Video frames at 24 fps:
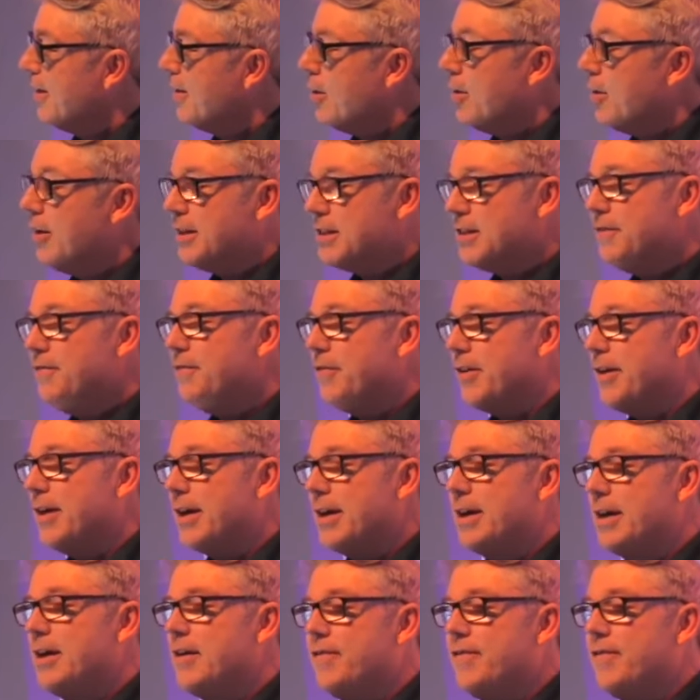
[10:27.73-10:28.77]
Now listen very
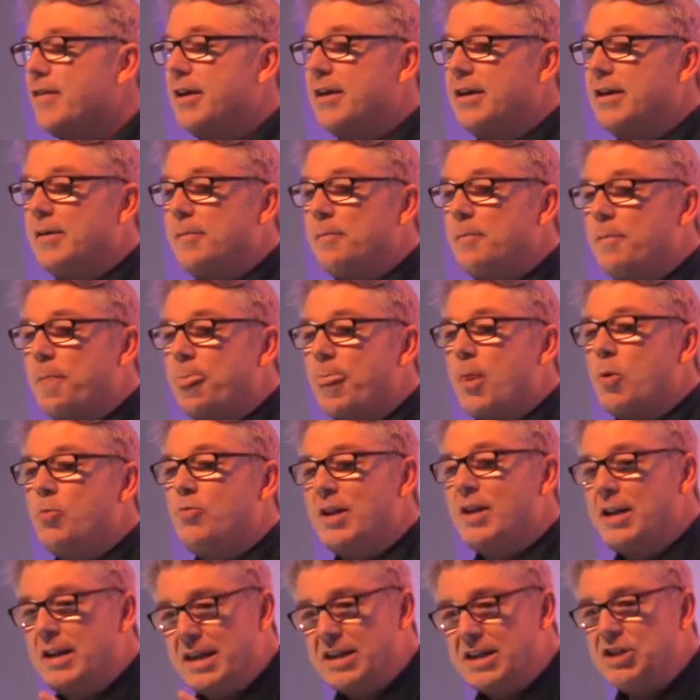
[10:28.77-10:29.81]
carefully.
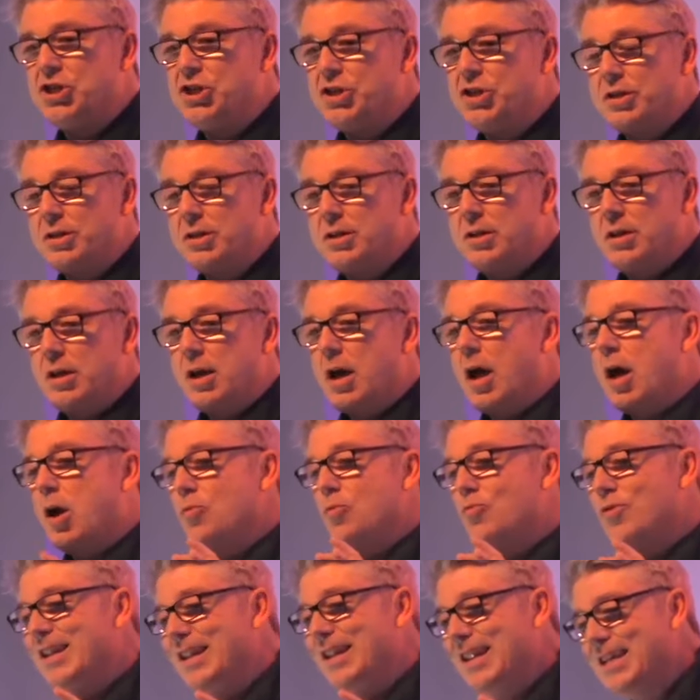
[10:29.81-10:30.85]

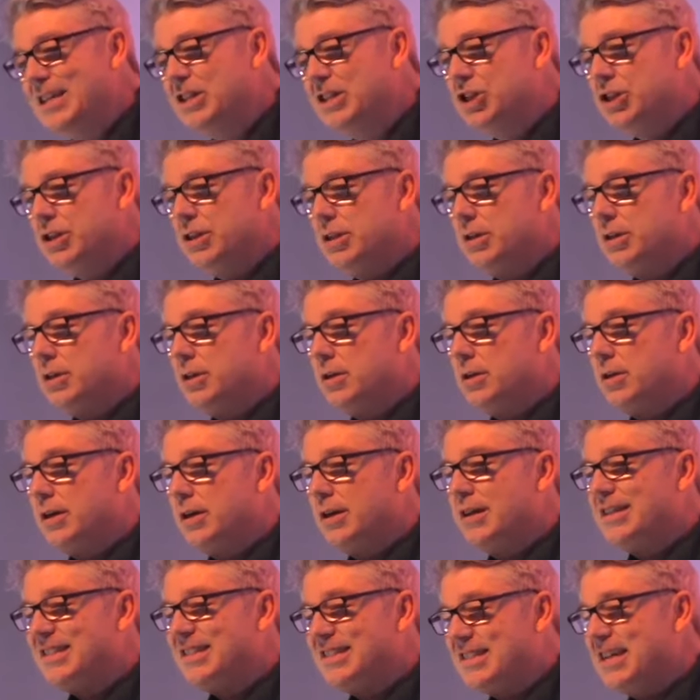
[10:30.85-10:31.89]
Religion,
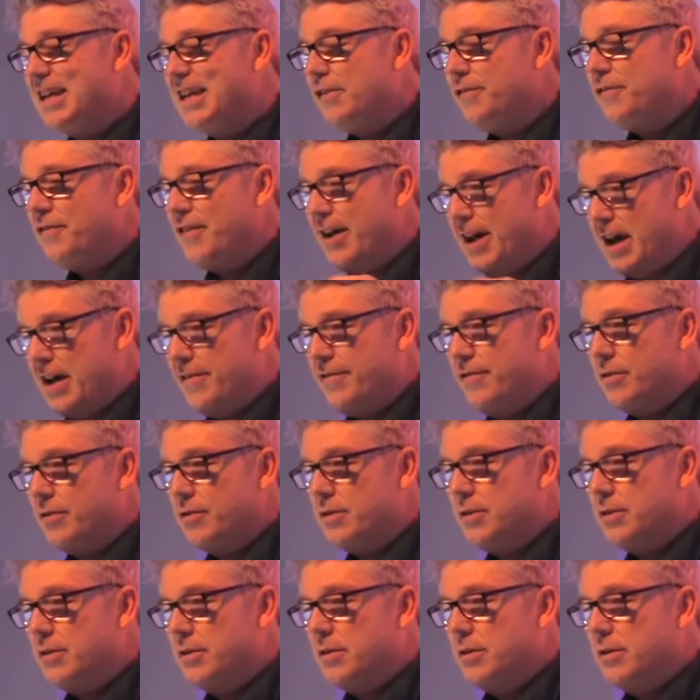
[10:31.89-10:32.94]

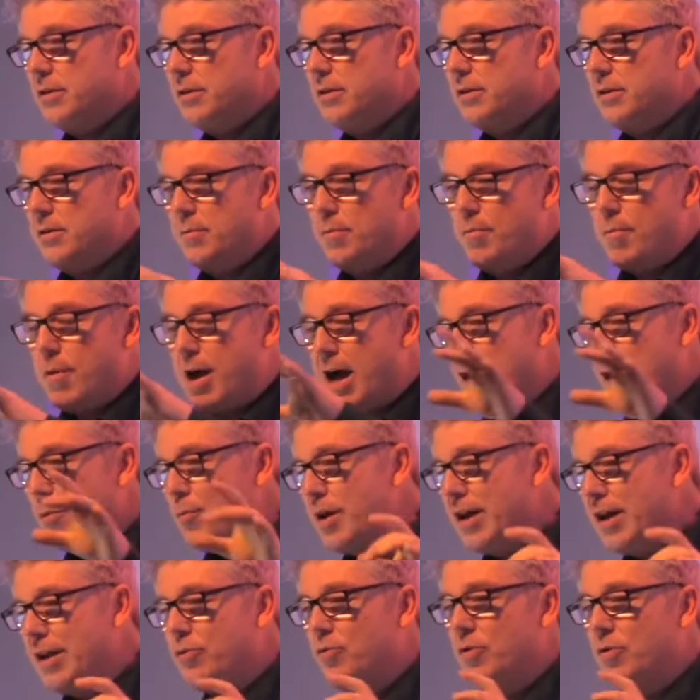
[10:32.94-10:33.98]
self-effort,
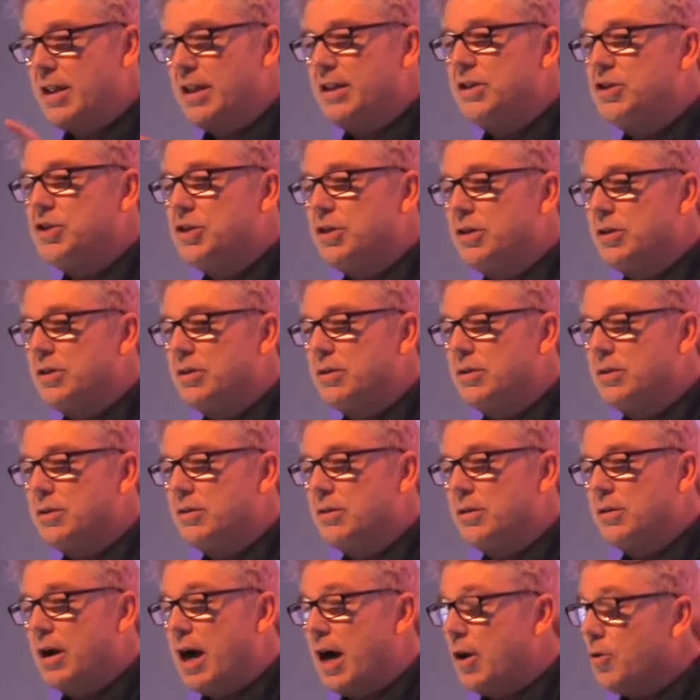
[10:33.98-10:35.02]
man-made religion,
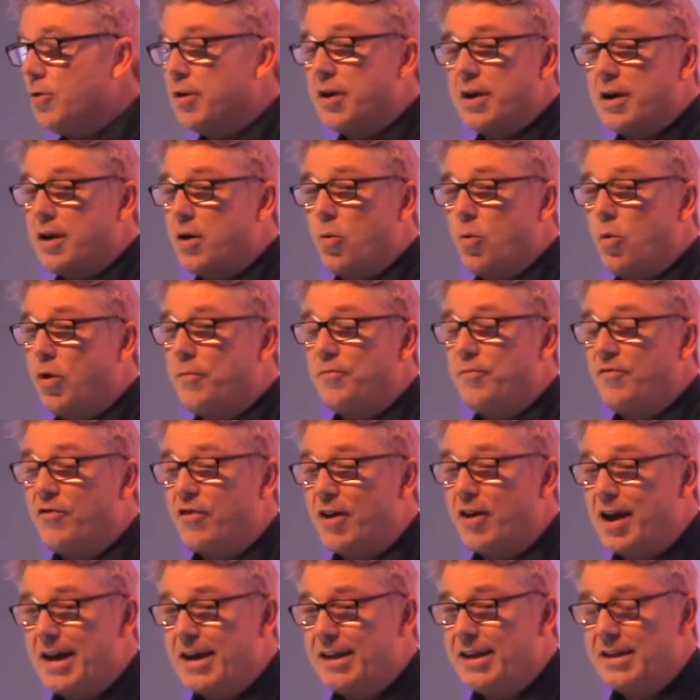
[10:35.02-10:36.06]
I don't care what
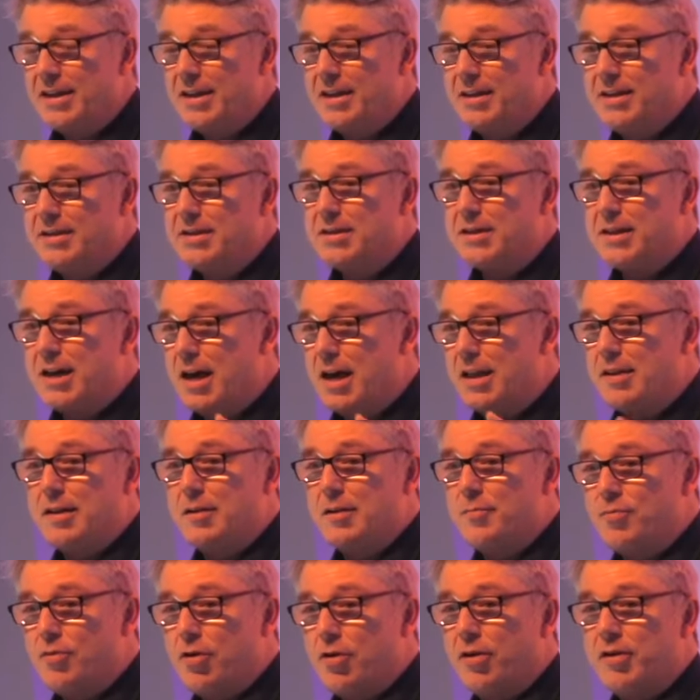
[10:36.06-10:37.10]
variety it is,
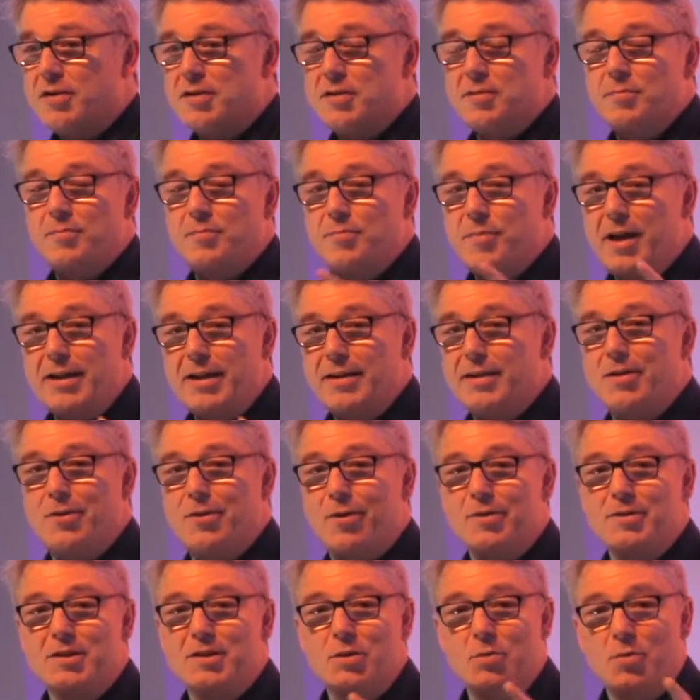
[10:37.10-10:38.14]
Catholic, Protestant,
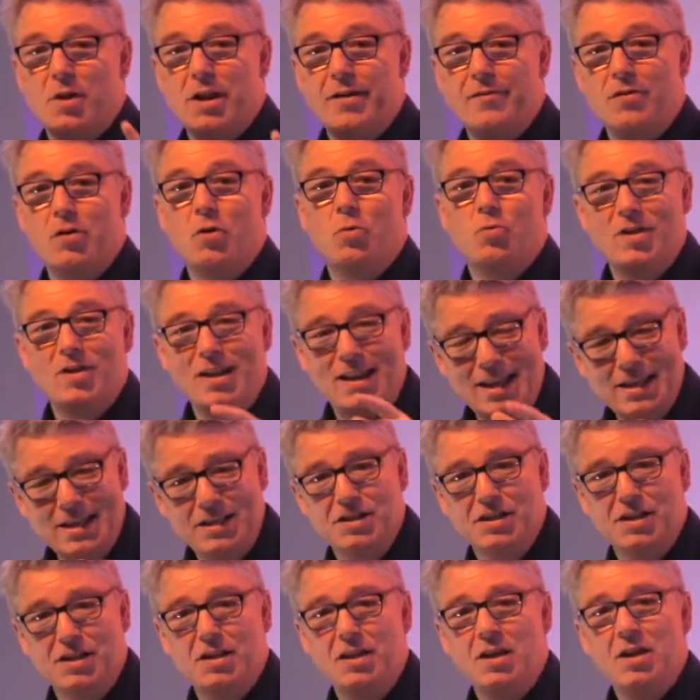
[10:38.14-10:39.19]
Pentecostal, whatever,
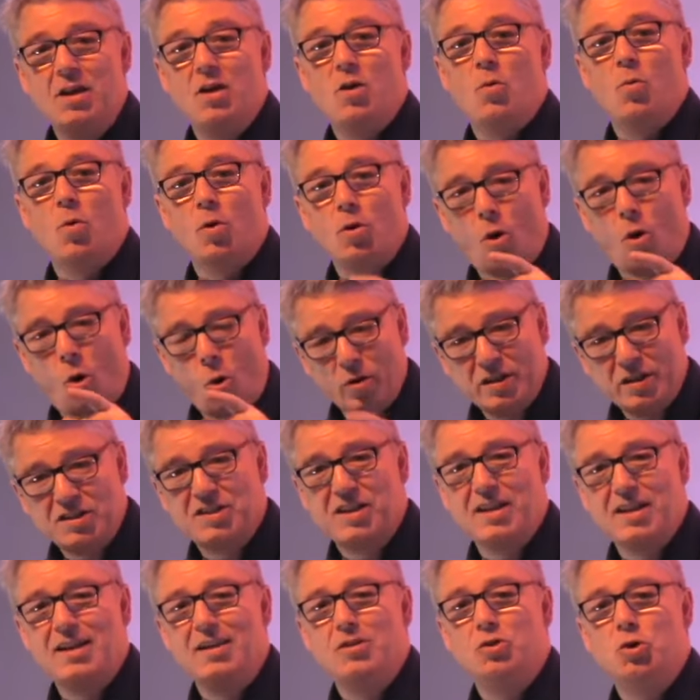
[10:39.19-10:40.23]
religion will always
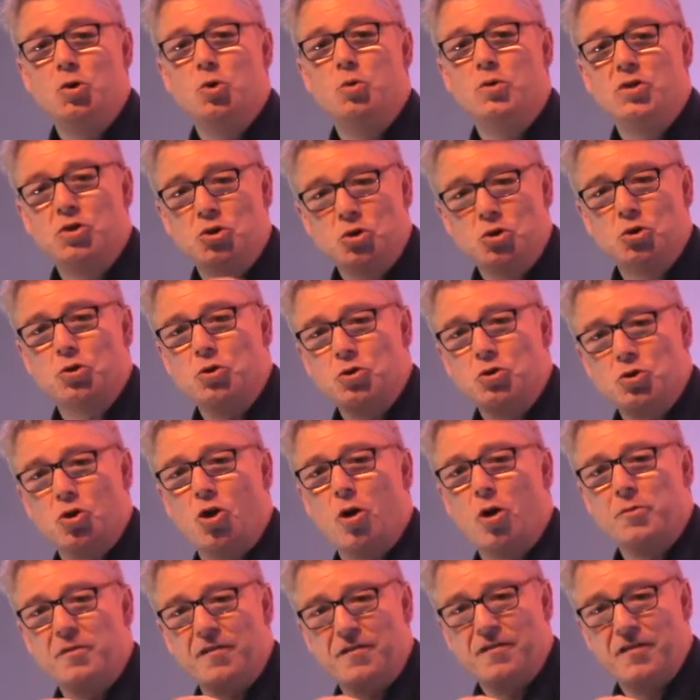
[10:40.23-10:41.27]
tell you it's your
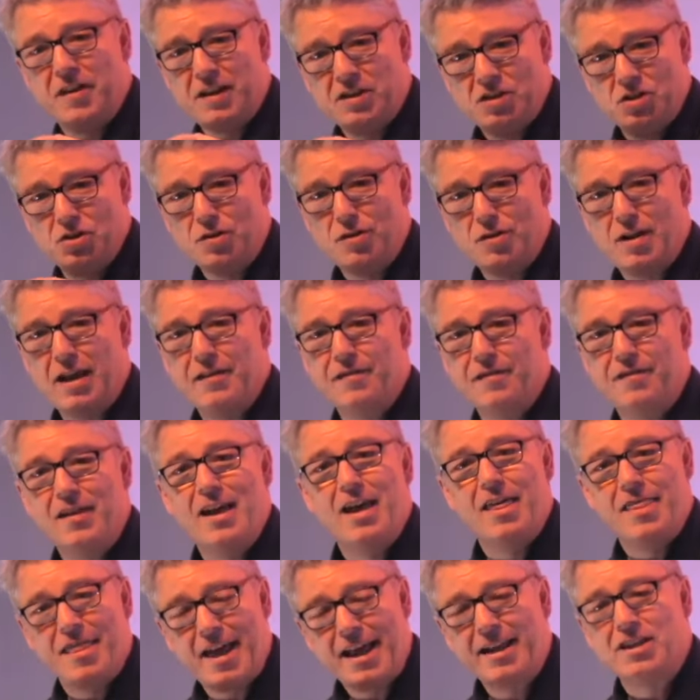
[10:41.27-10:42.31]
job to fix your
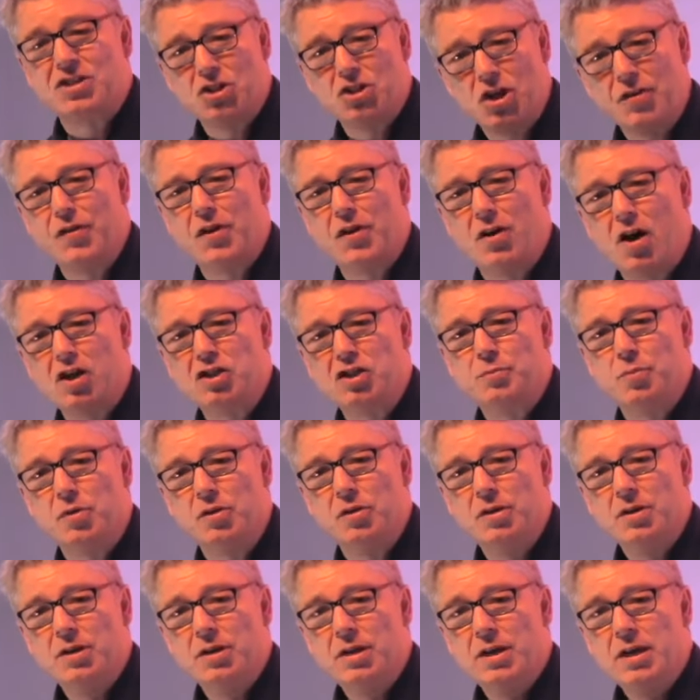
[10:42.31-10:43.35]
life. That is not the
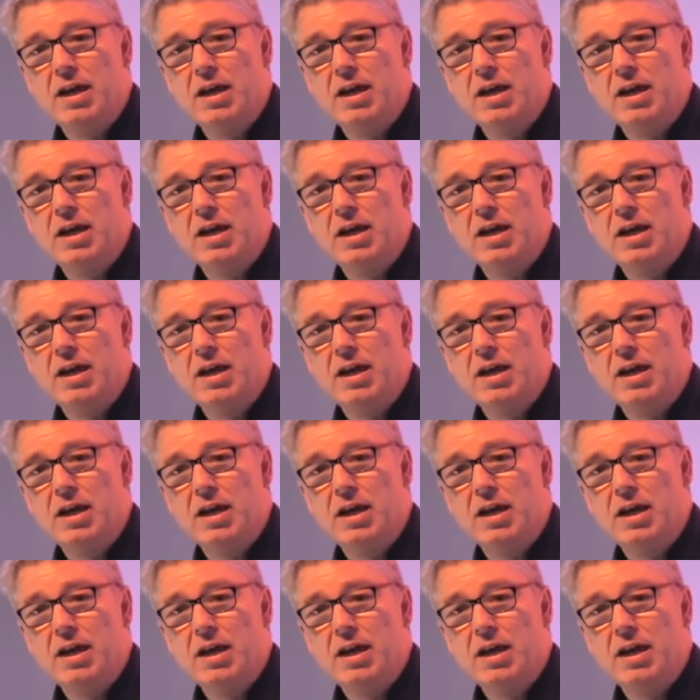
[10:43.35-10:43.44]
gospel.